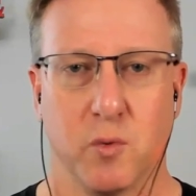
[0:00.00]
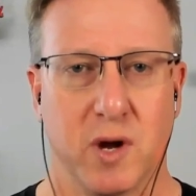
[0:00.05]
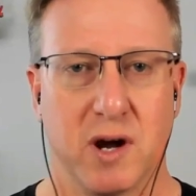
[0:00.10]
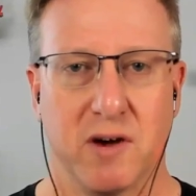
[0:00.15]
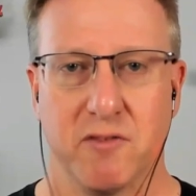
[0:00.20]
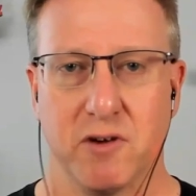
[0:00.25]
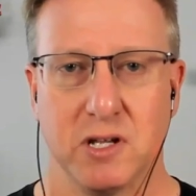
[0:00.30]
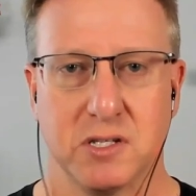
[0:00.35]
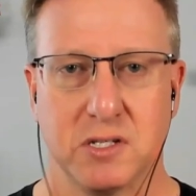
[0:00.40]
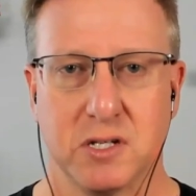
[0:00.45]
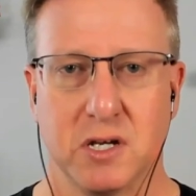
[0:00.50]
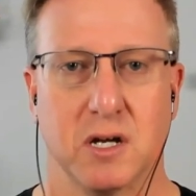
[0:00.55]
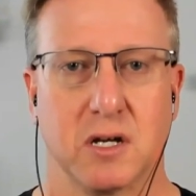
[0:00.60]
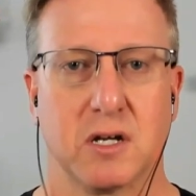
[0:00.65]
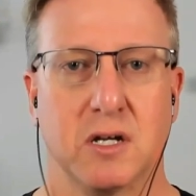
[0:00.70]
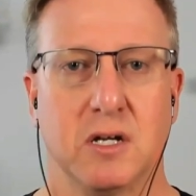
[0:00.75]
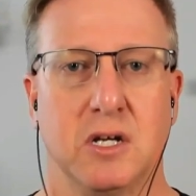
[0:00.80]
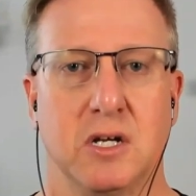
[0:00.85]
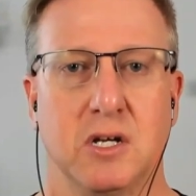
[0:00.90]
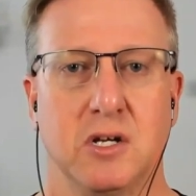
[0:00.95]
whatever it took
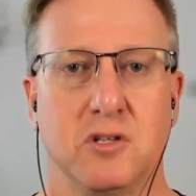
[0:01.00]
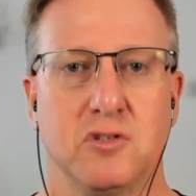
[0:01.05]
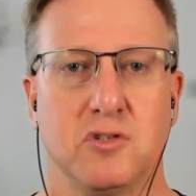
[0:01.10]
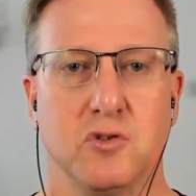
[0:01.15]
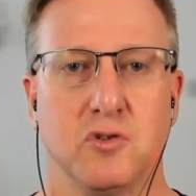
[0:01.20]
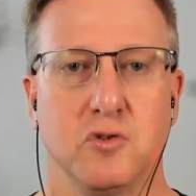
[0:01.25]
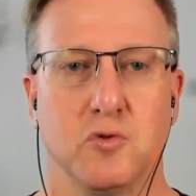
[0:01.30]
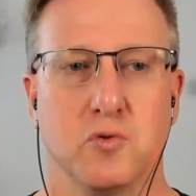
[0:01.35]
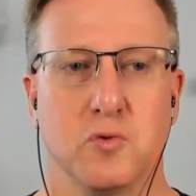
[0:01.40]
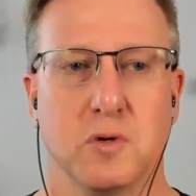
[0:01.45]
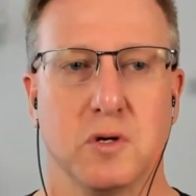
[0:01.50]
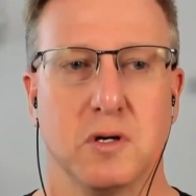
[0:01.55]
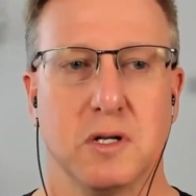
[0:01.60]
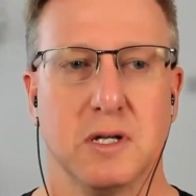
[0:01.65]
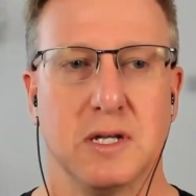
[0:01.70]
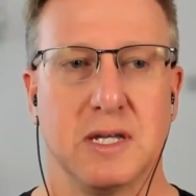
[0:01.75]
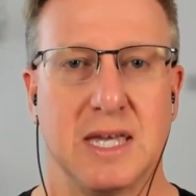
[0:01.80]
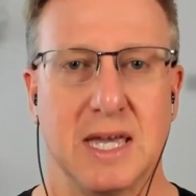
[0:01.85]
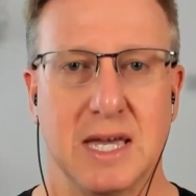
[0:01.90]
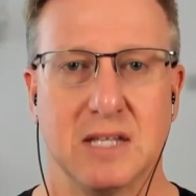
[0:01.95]
to
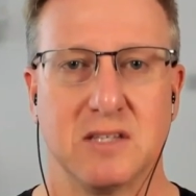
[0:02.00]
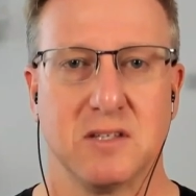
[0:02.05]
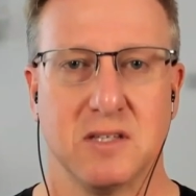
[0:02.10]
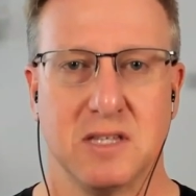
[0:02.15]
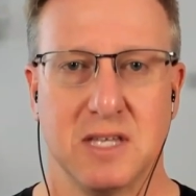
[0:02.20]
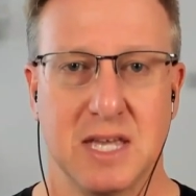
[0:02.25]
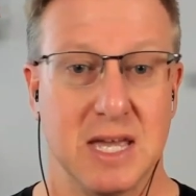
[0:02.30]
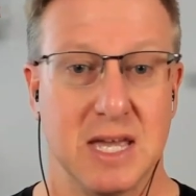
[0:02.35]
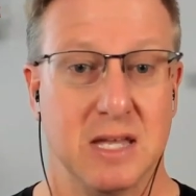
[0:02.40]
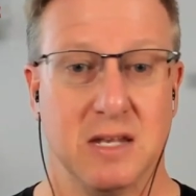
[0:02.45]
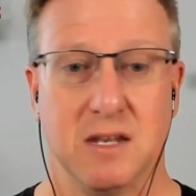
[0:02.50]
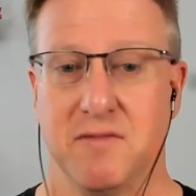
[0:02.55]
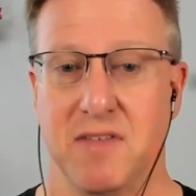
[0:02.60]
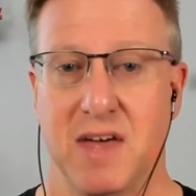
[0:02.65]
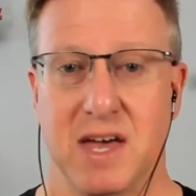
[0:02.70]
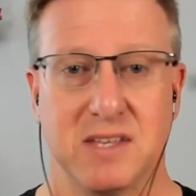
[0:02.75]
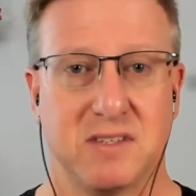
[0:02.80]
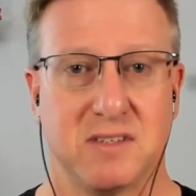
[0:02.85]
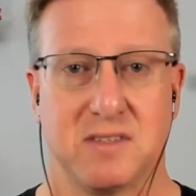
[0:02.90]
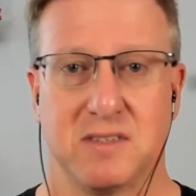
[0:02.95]
get to the end of
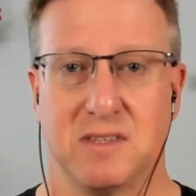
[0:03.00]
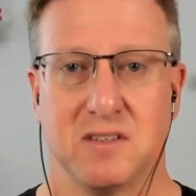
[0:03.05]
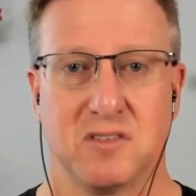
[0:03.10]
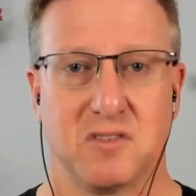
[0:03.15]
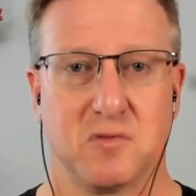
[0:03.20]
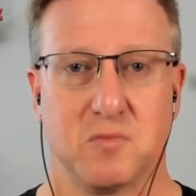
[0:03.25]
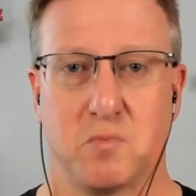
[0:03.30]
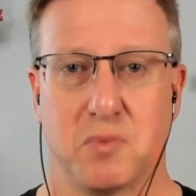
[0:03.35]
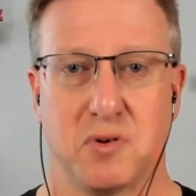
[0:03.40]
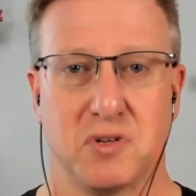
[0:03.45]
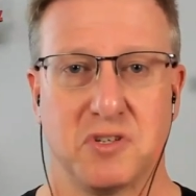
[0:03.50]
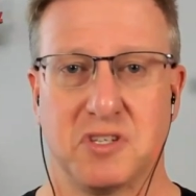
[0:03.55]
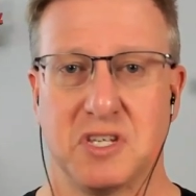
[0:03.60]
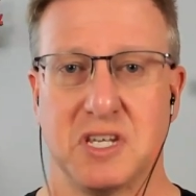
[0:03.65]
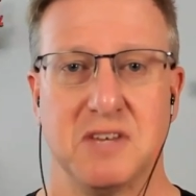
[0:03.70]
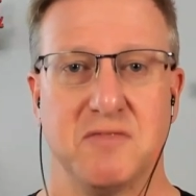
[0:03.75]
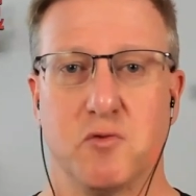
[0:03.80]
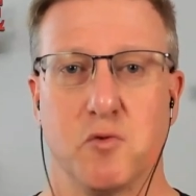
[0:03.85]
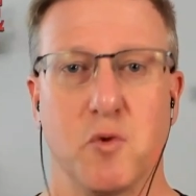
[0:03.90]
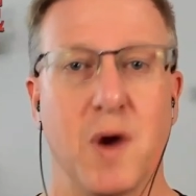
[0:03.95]
this, this
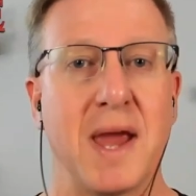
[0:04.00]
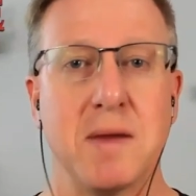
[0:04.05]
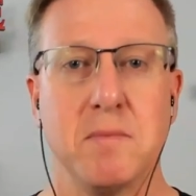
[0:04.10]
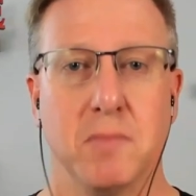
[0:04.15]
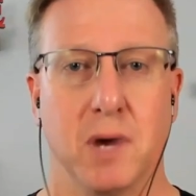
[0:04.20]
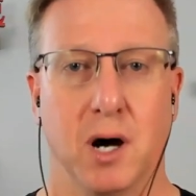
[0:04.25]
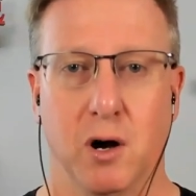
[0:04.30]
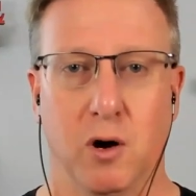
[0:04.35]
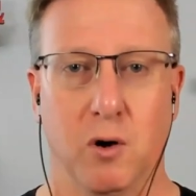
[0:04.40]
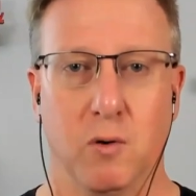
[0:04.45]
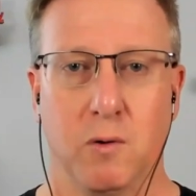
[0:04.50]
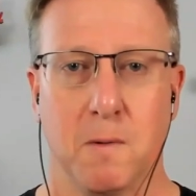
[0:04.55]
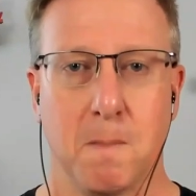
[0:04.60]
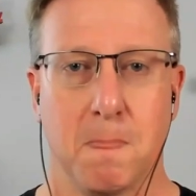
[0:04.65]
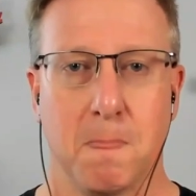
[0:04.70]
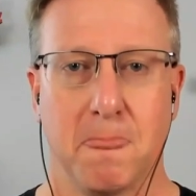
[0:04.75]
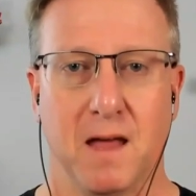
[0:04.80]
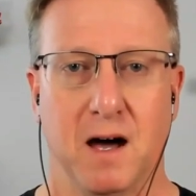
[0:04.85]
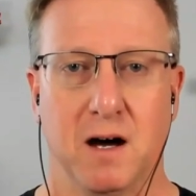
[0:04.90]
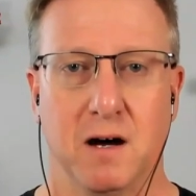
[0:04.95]
perceived rainbow
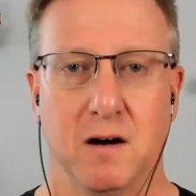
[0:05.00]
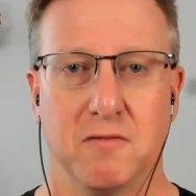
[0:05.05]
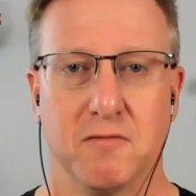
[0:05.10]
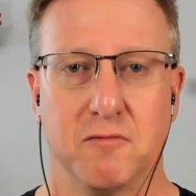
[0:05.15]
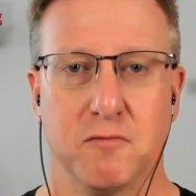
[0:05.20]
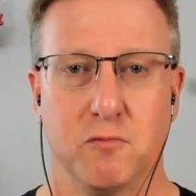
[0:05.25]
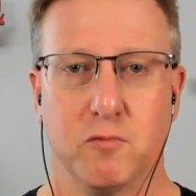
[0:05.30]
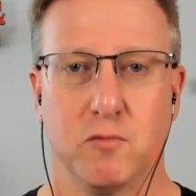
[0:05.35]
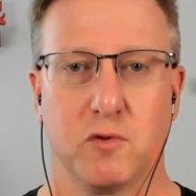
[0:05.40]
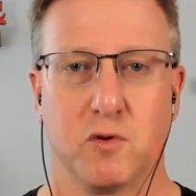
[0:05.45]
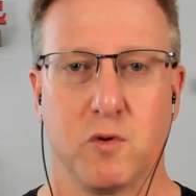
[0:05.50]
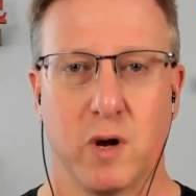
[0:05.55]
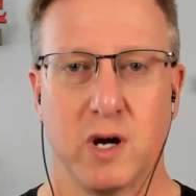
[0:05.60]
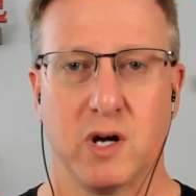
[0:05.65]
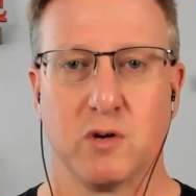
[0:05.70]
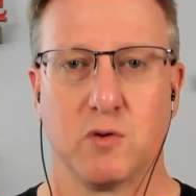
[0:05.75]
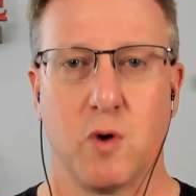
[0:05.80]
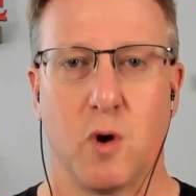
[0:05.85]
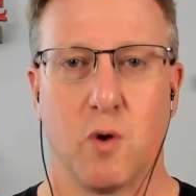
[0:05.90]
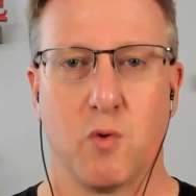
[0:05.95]
of quote
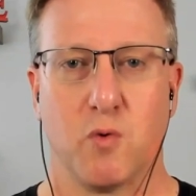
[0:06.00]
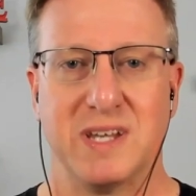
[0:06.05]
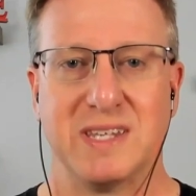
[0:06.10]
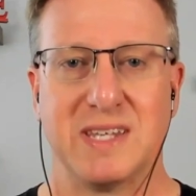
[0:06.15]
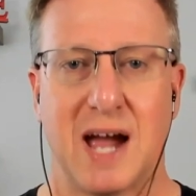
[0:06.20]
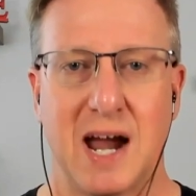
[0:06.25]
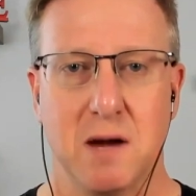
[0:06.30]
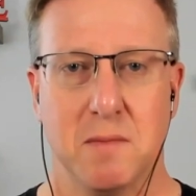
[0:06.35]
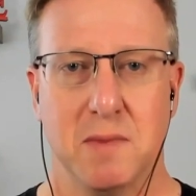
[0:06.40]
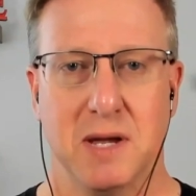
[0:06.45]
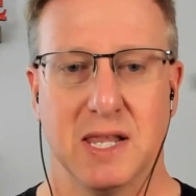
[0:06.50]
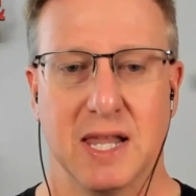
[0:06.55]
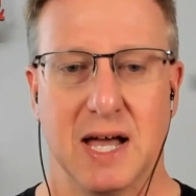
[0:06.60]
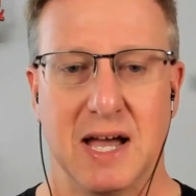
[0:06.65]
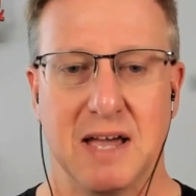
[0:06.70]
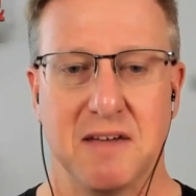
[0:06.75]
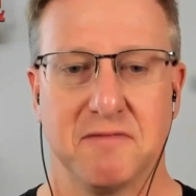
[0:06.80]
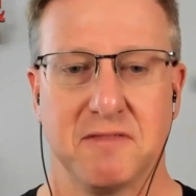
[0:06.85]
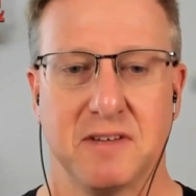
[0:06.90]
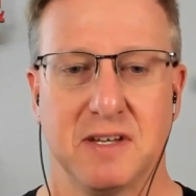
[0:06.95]
unquote retirement
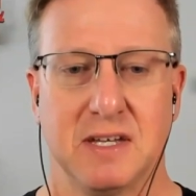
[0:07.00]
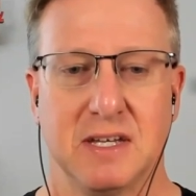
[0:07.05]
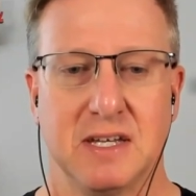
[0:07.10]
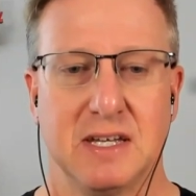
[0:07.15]
life.